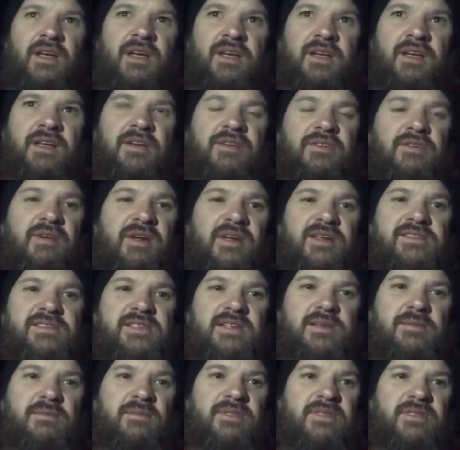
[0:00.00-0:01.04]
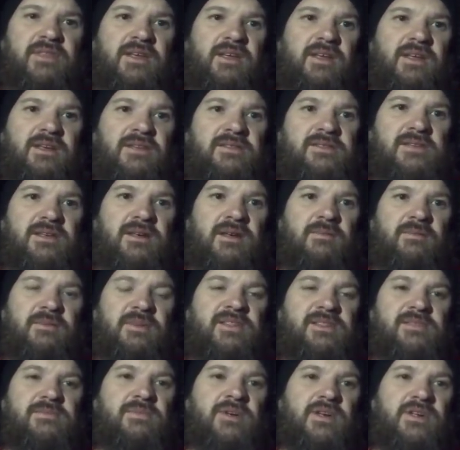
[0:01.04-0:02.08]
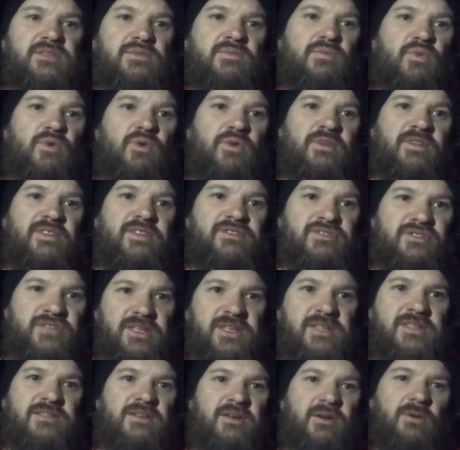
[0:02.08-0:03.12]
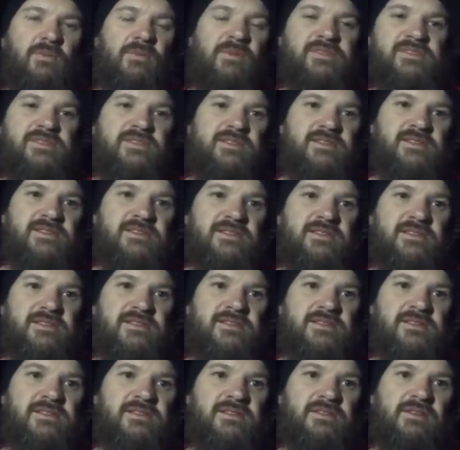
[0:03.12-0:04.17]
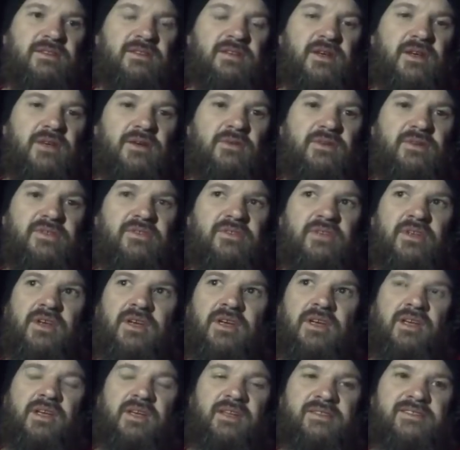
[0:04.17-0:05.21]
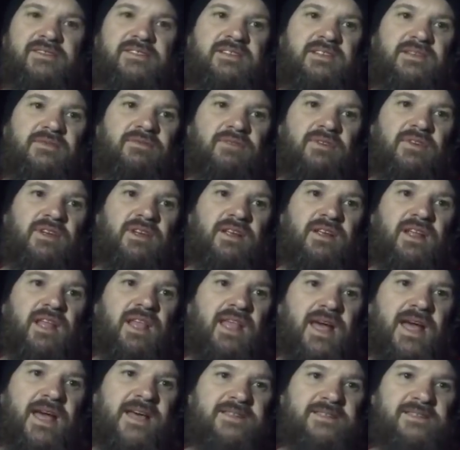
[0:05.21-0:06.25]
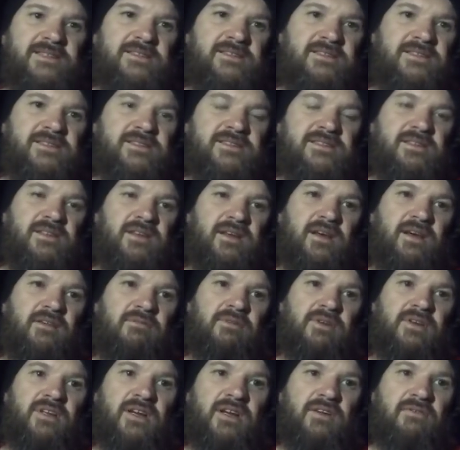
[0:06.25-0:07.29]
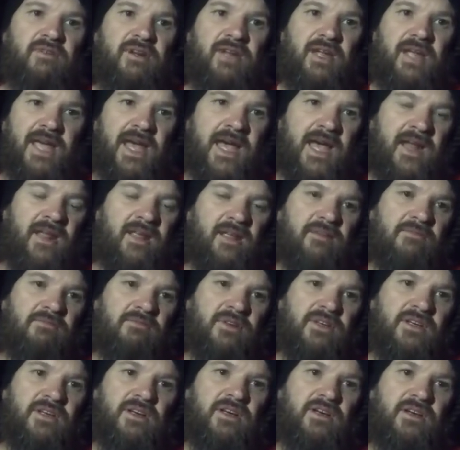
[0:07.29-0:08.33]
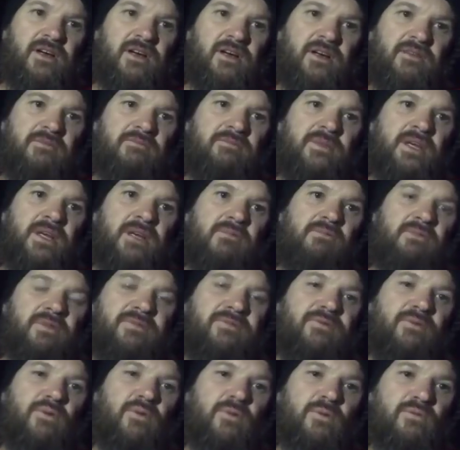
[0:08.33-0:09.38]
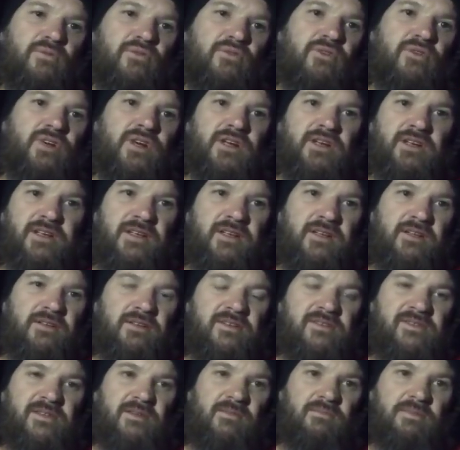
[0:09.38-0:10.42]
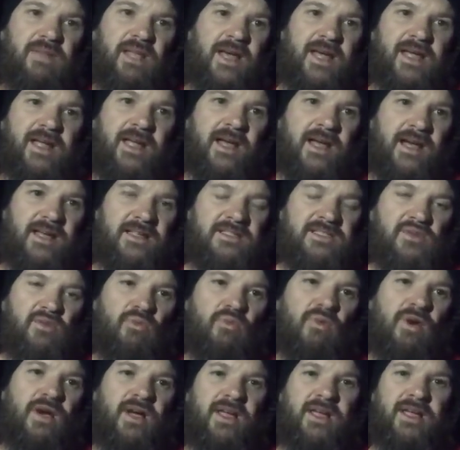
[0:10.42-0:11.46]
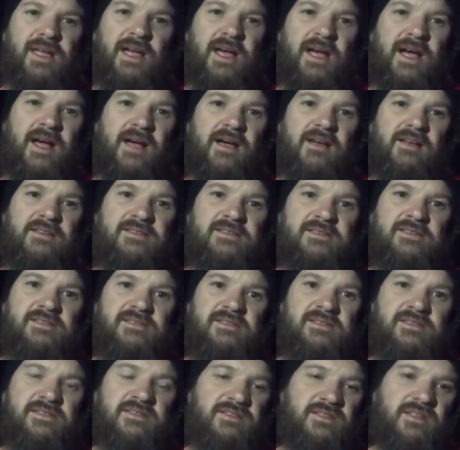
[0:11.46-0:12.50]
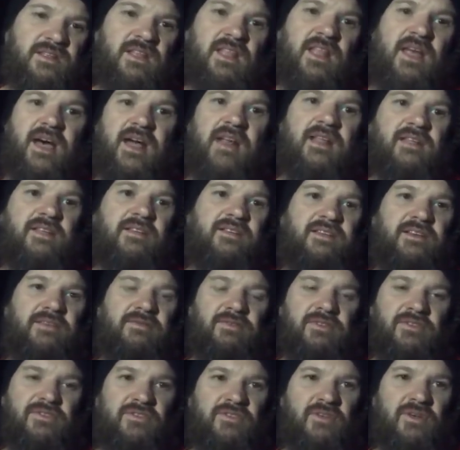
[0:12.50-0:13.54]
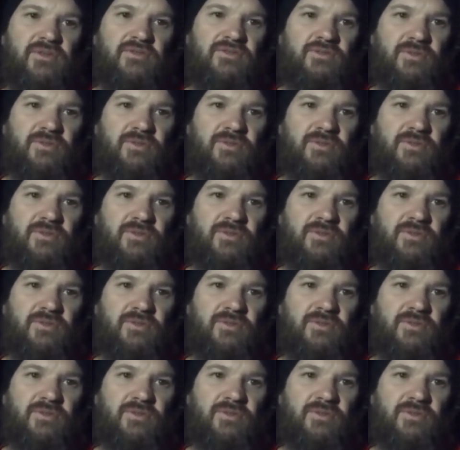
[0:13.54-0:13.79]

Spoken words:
in the grand scheme of things, it's much more than just homelessness. It's different classes. It's a recovering addict, reformed drug dealer. It's a black guy. It's a white guy. It's a lot of different social